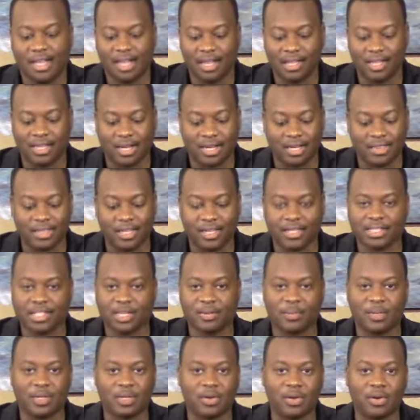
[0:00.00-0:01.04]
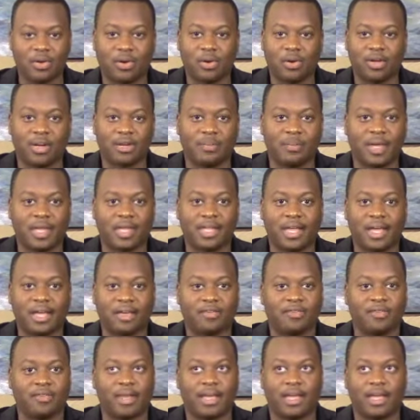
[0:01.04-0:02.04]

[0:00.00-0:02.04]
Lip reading: a lot of things that have been going on in my life.